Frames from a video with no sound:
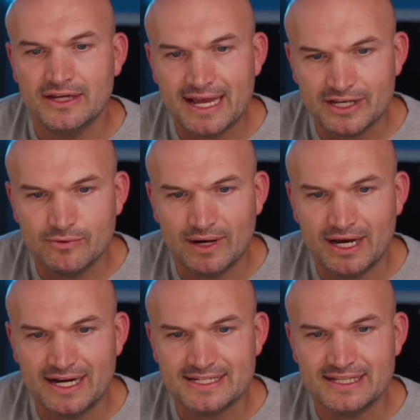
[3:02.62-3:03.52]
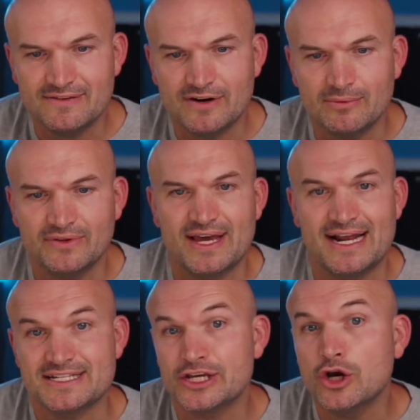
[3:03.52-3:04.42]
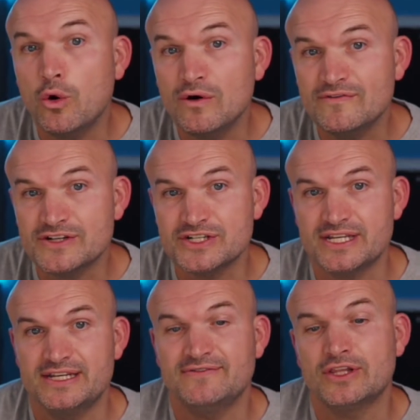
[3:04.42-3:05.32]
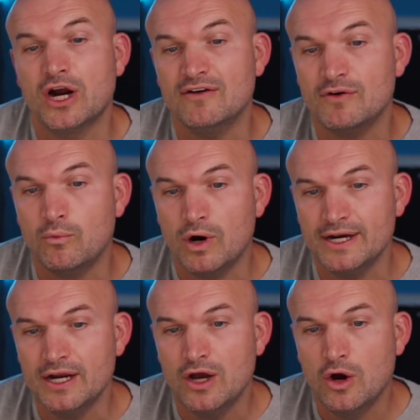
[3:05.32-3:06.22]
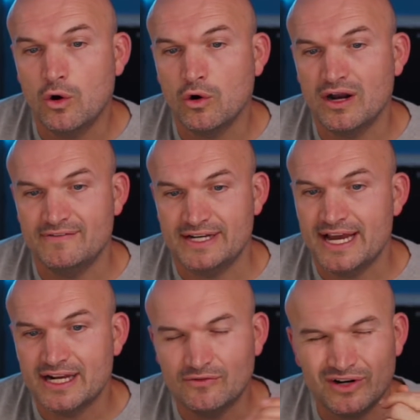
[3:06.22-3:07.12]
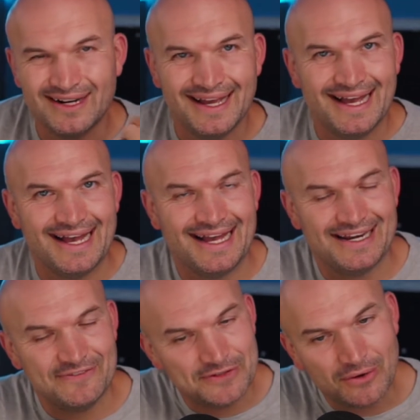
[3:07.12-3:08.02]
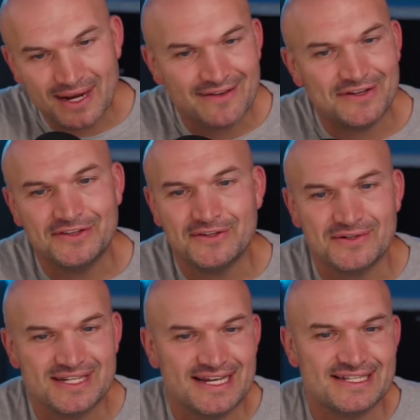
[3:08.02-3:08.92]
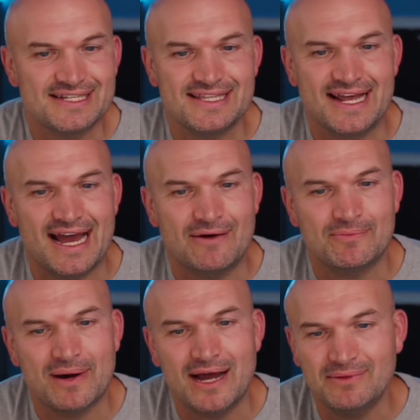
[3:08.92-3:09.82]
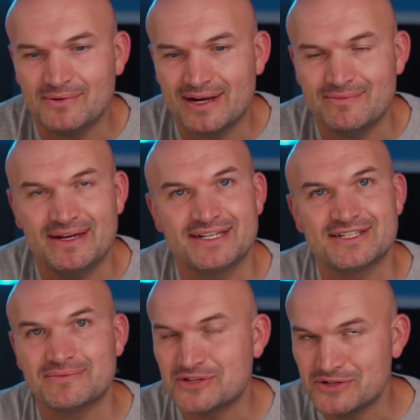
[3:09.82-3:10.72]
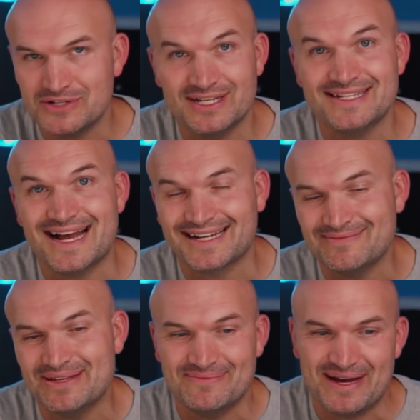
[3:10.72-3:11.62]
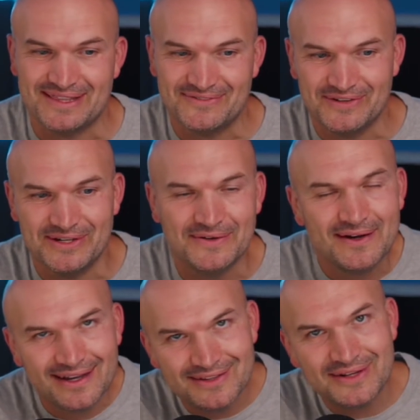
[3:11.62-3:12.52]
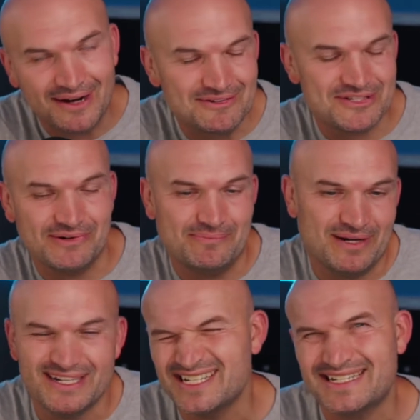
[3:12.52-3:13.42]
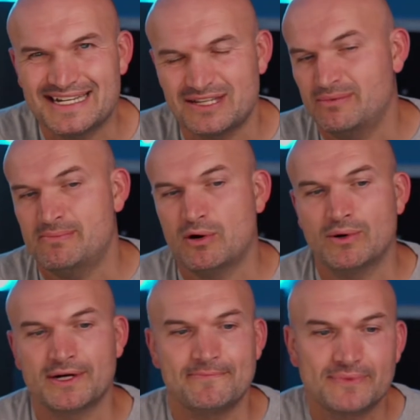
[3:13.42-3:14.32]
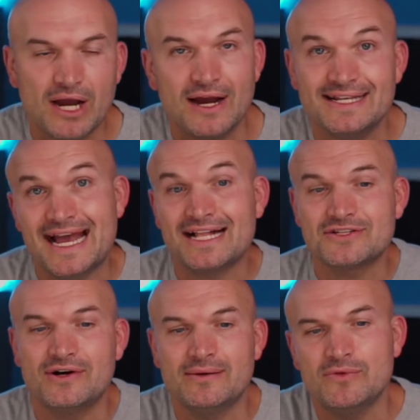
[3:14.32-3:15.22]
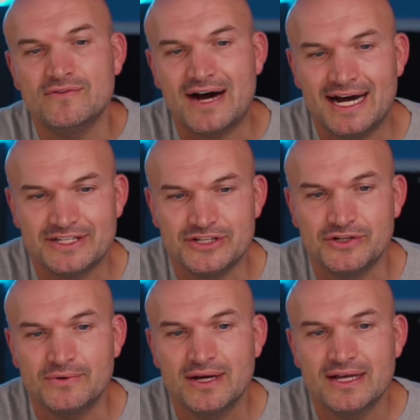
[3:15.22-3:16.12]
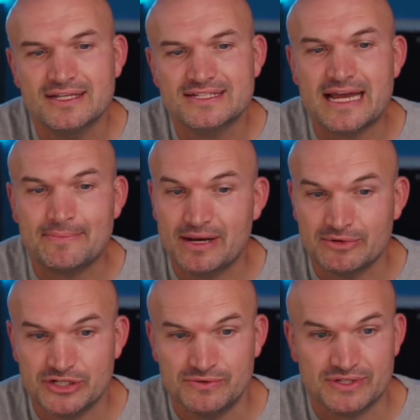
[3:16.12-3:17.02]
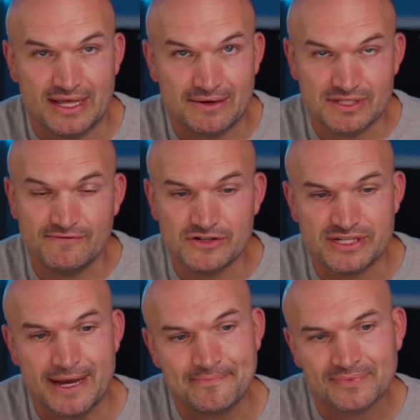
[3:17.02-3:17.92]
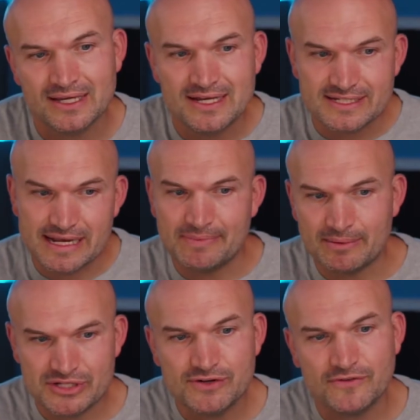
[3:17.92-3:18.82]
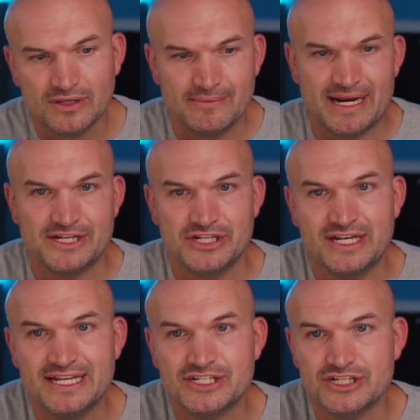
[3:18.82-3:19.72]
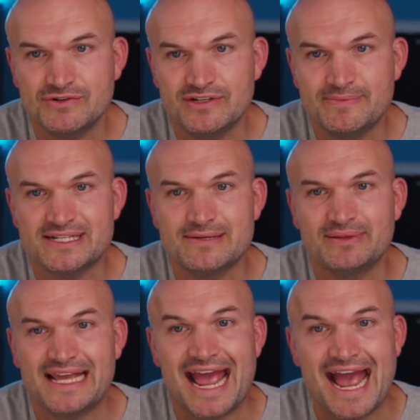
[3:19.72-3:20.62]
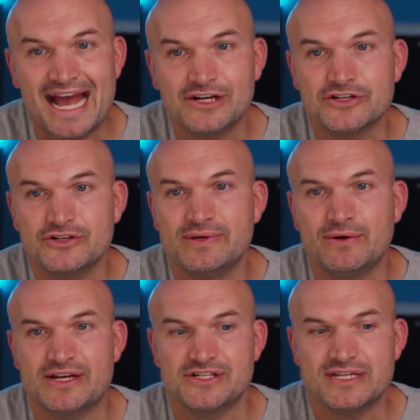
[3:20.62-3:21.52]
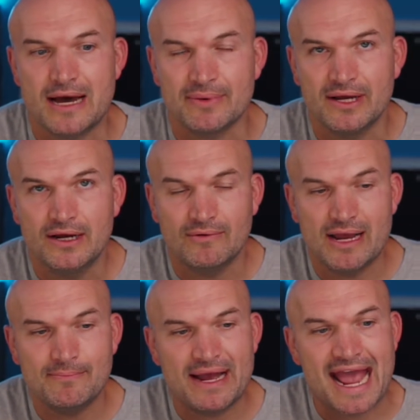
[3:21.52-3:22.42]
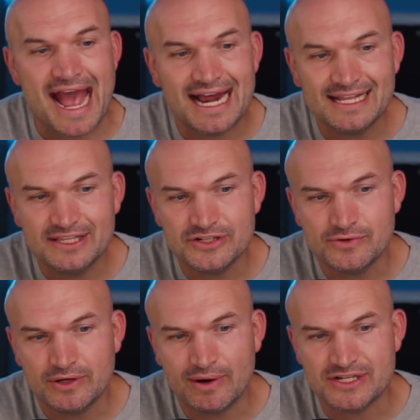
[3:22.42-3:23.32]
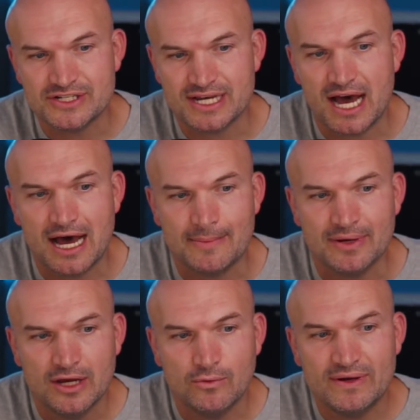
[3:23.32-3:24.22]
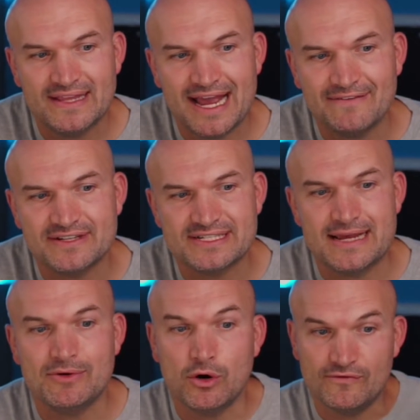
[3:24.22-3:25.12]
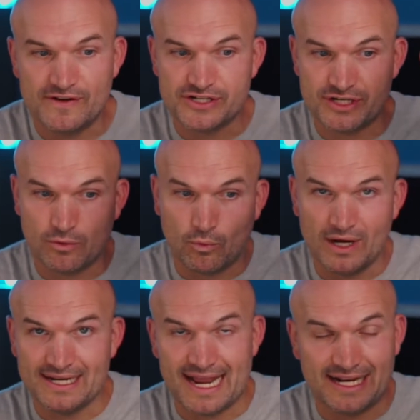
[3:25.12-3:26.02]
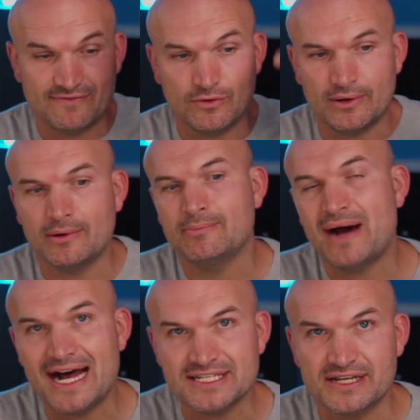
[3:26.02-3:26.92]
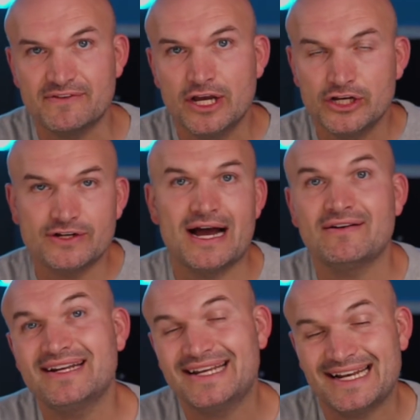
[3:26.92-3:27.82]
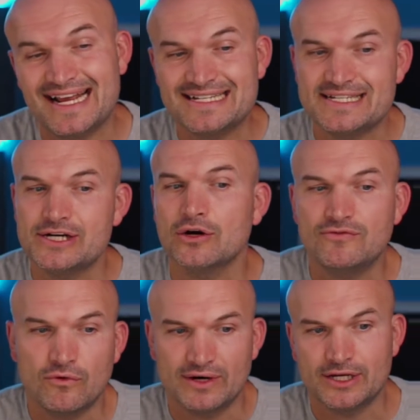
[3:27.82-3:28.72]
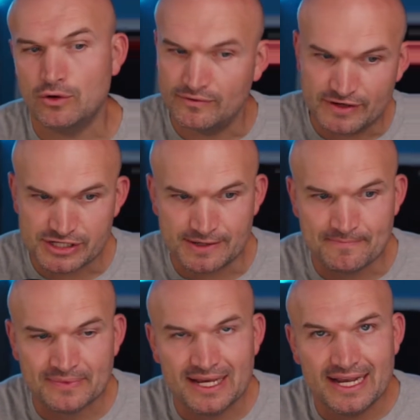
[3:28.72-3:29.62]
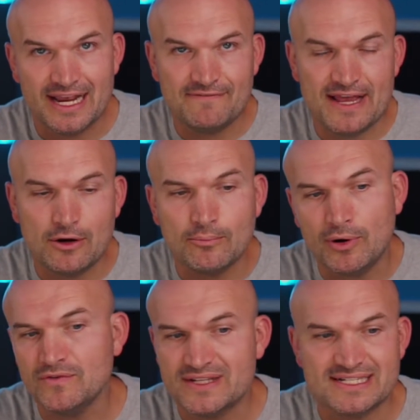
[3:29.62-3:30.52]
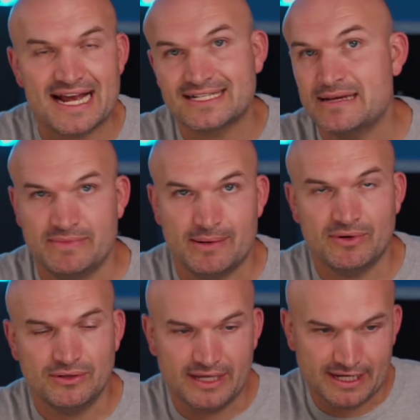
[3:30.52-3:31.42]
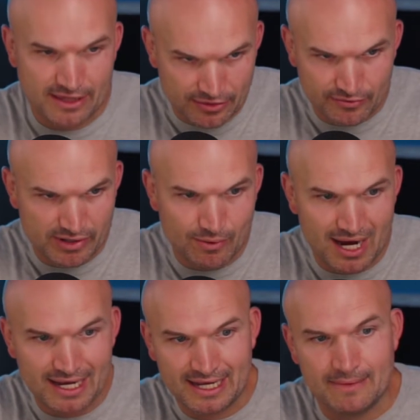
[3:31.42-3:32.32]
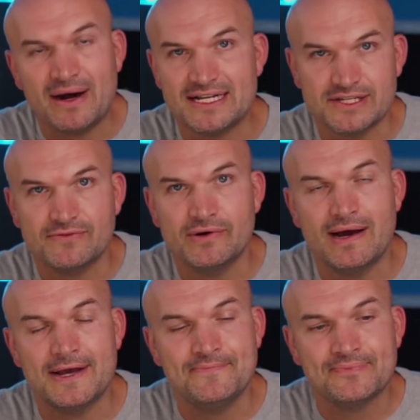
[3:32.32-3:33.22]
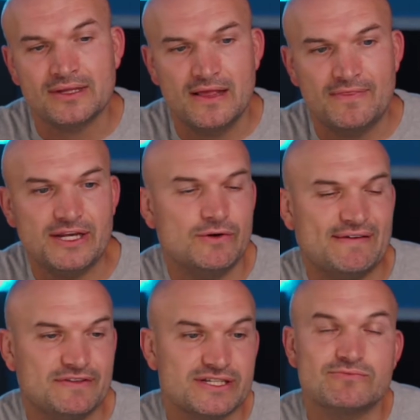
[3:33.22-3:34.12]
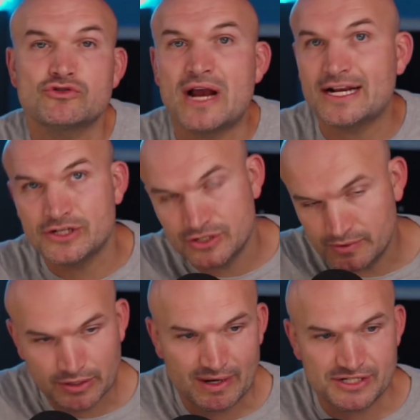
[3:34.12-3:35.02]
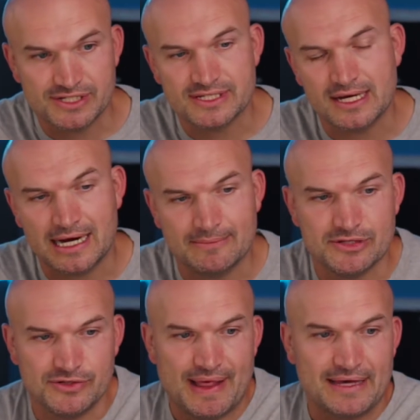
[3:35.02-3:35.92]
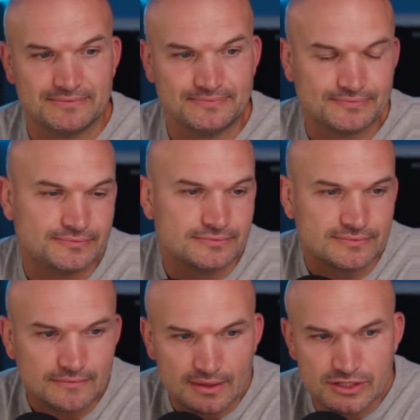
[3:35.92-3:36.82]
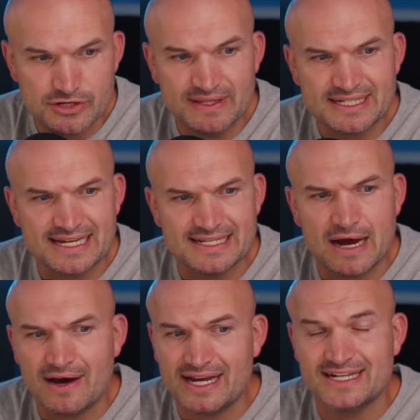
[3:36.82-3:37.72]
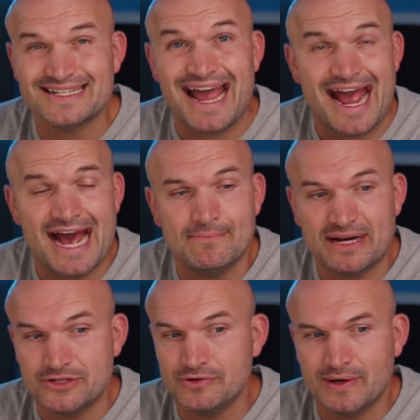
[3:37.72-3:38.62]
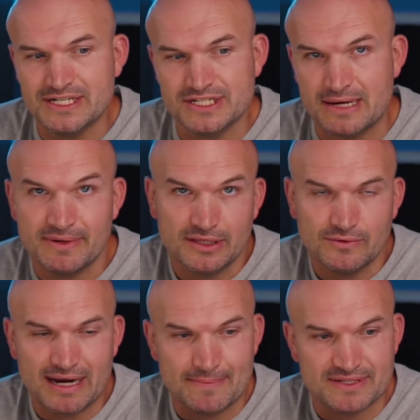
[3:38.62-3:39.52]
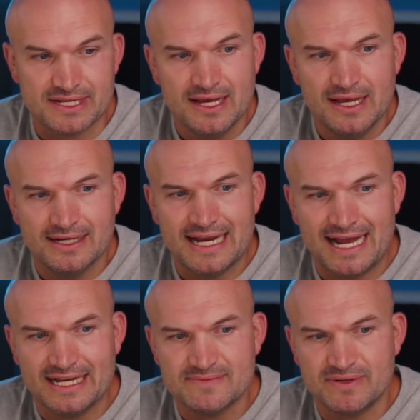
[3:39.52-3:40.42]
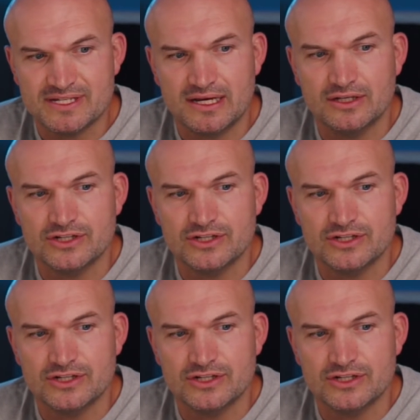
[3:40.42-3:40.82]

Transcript: again, you want to isolate the variable that has a coefficient either of a 1 or of a -1. And if you don't have either of those cases, then I would probably recommend substitution. It's not going to be the method for you. You could always do it, but it just takes a little bit more work. All right, now let's go ahead and move on to step number 2. So that was the first step. Step number 2 for elimination is just going to be to simply add your two equations up, right? By adding the two equations up, when they have the same coefficient, one negative and one positive, you're now going to get a 0 for a coefficient. If they are both the exact same number, like a 3y and a +3y, then you'd have to subtract your two equations to do that. So in this case, now I can just add my two equations up and look what happens. 9x plus